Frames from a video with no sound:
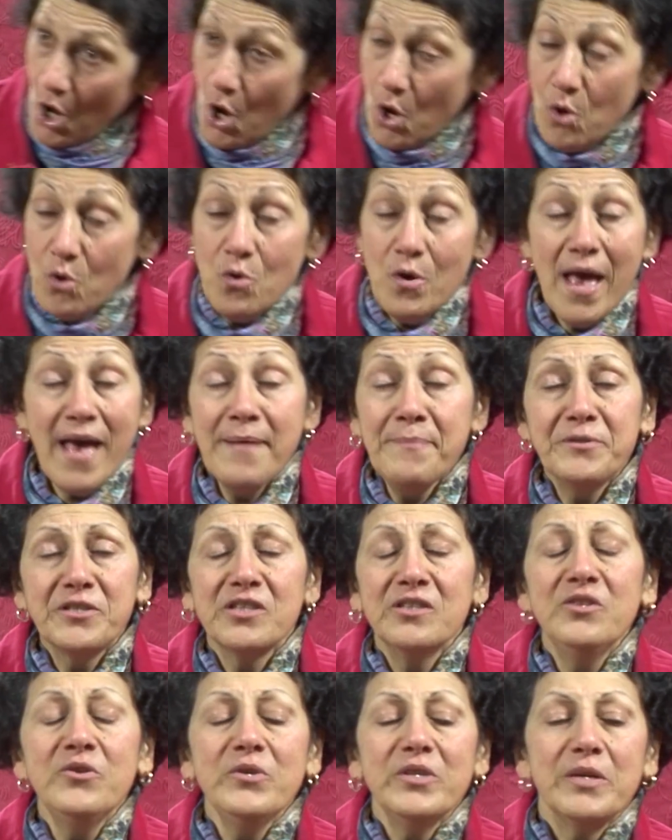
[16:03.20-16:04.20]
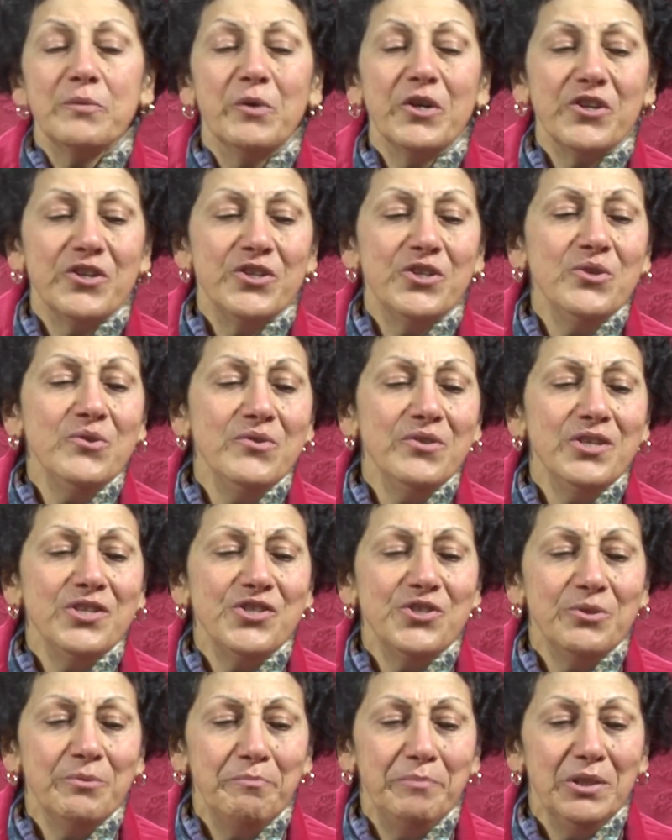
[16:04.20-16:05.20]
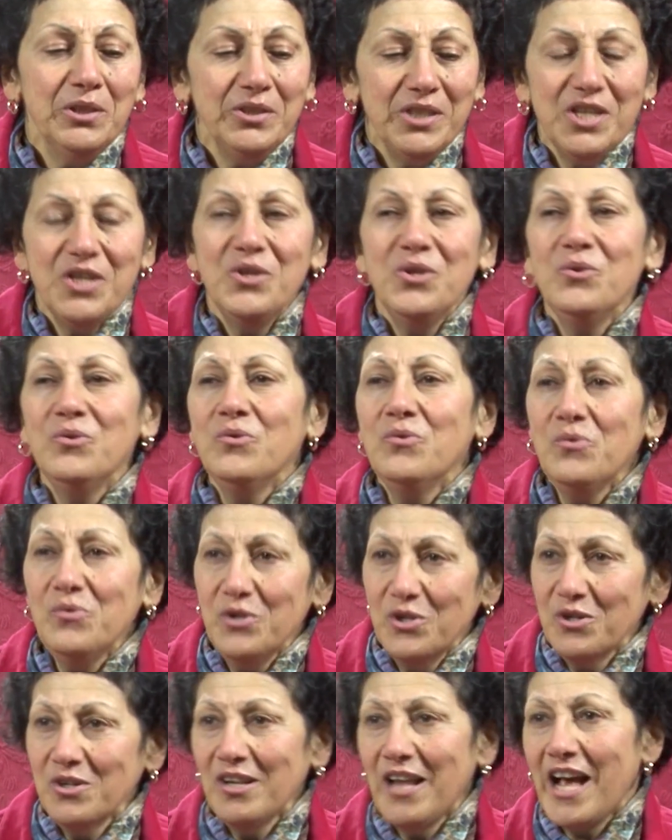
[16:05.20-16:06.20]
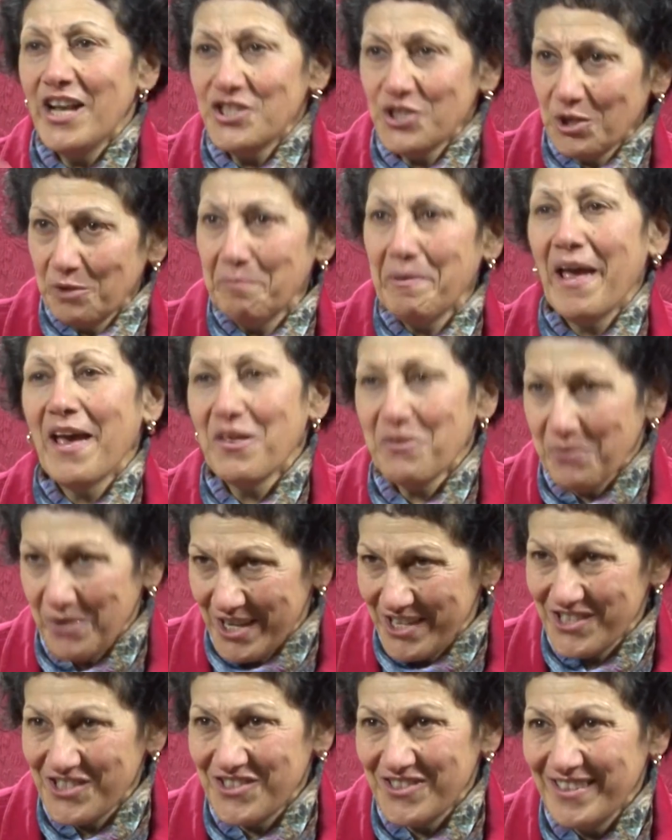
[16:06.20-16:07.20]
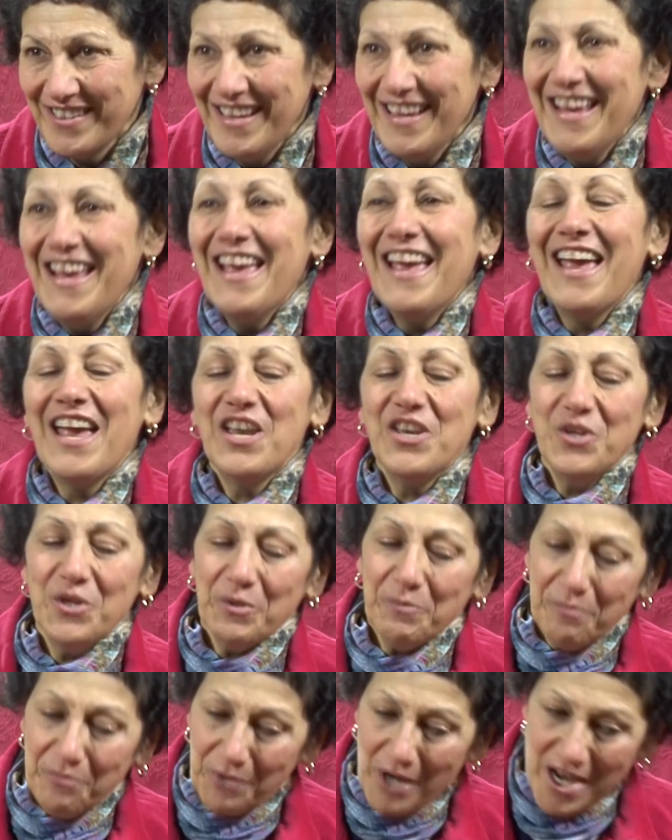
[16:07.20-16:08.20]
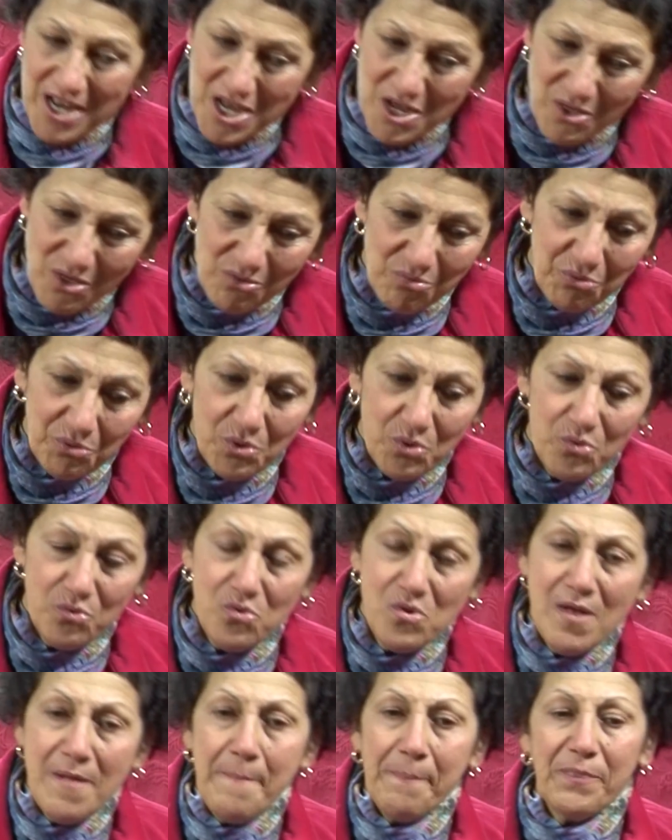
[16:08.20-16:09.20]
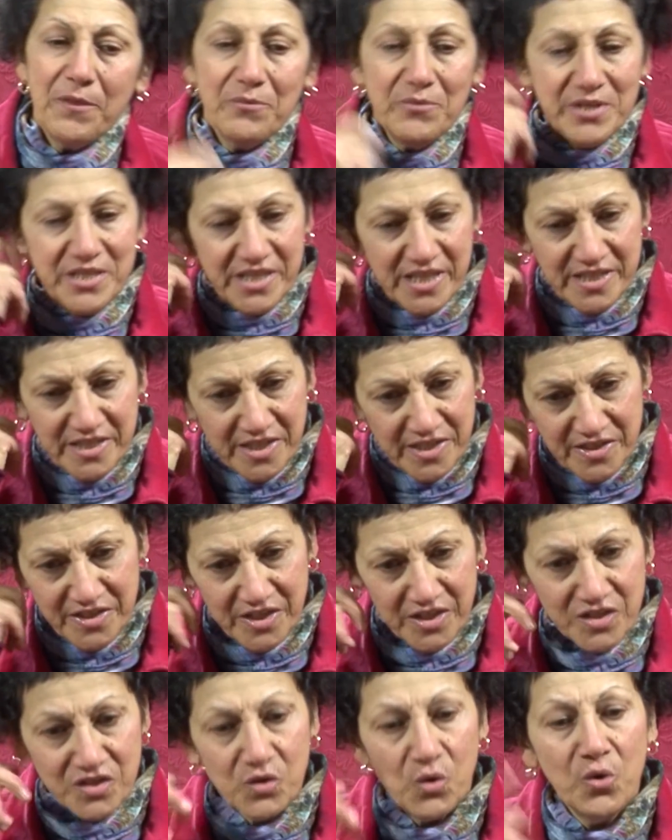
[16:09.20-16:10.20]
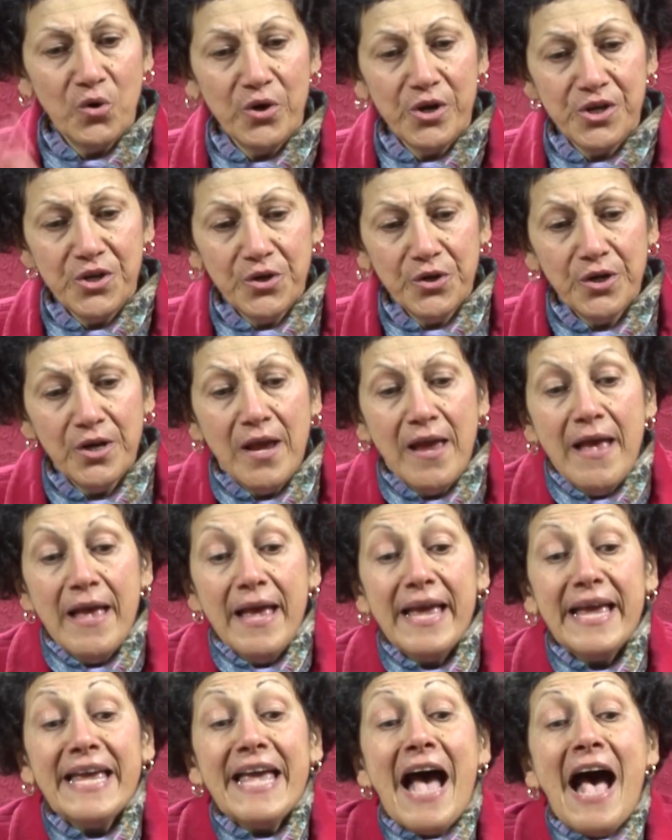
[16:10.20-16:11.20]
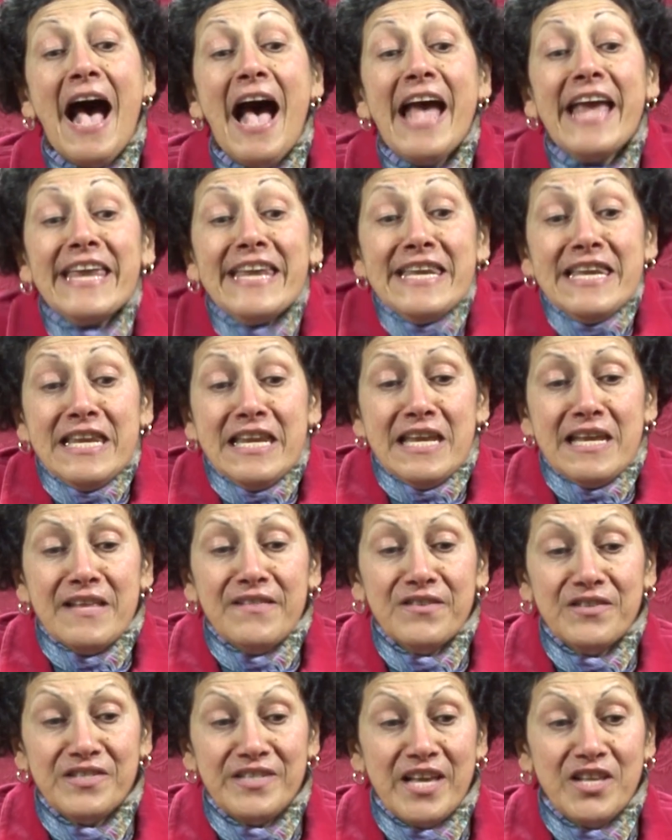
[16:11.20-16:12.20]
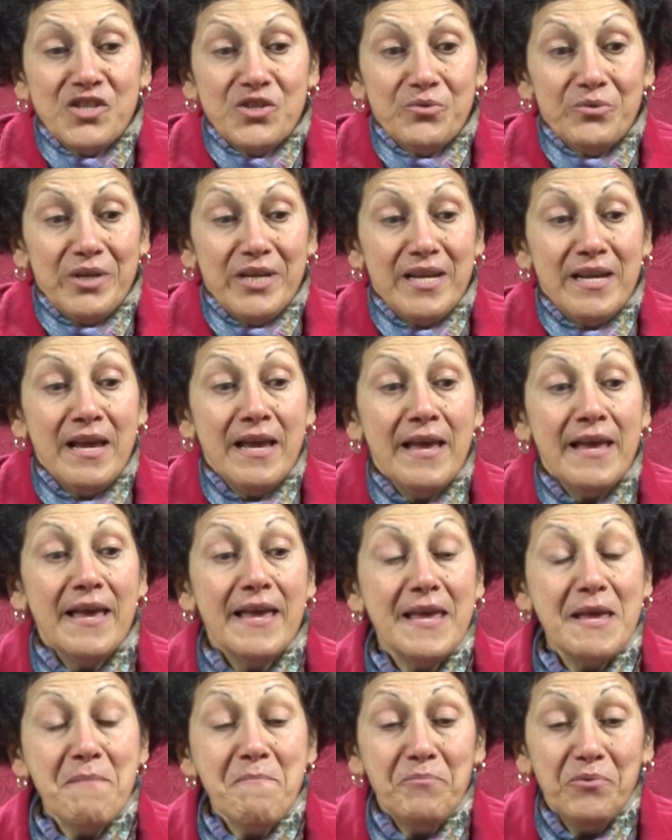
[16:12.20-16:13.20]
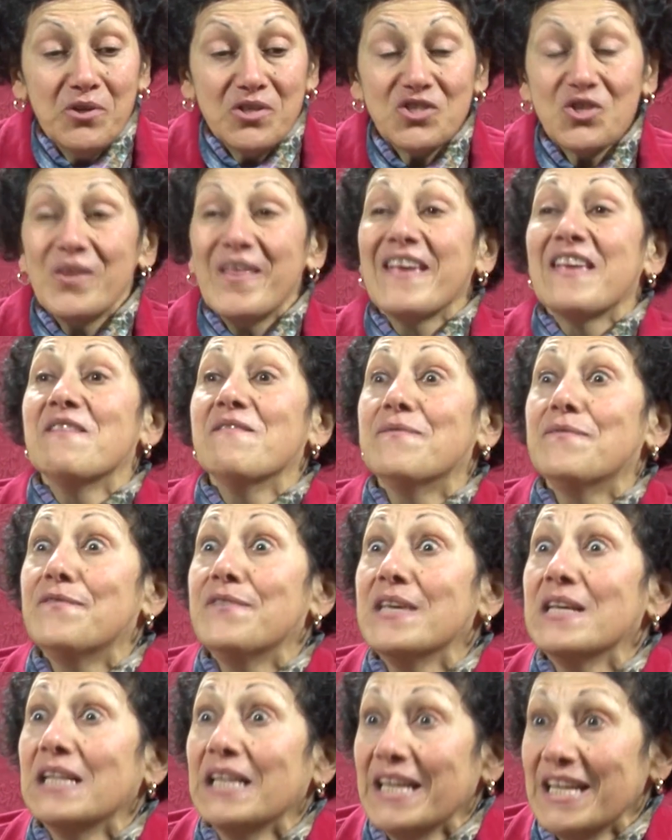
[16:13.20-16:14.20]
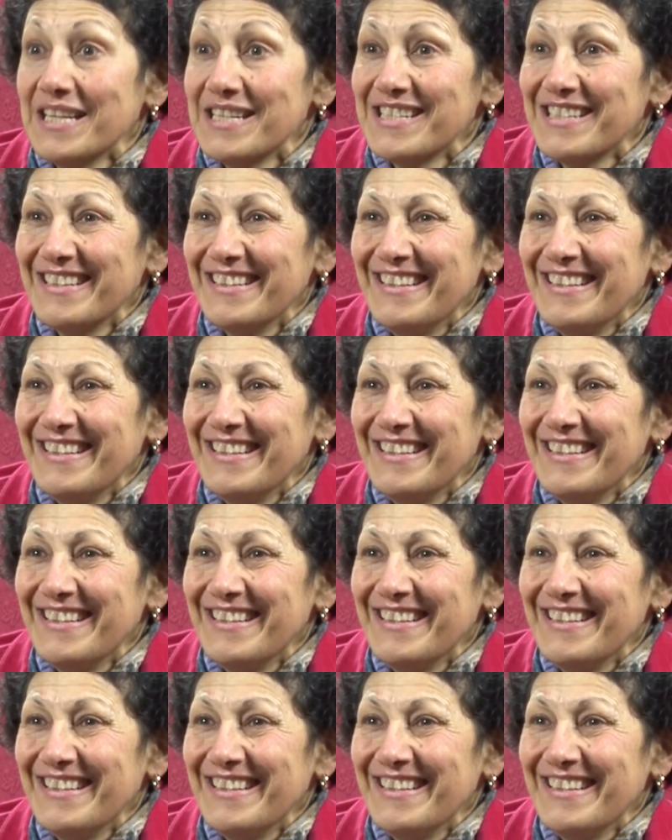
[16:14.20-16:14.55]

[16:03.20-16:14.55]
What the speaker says: Oh, absolutely. What you're doing is you're building new neurological pathways, and you're breaking through the resistances, or you're heightening the sensory input so they can feel it.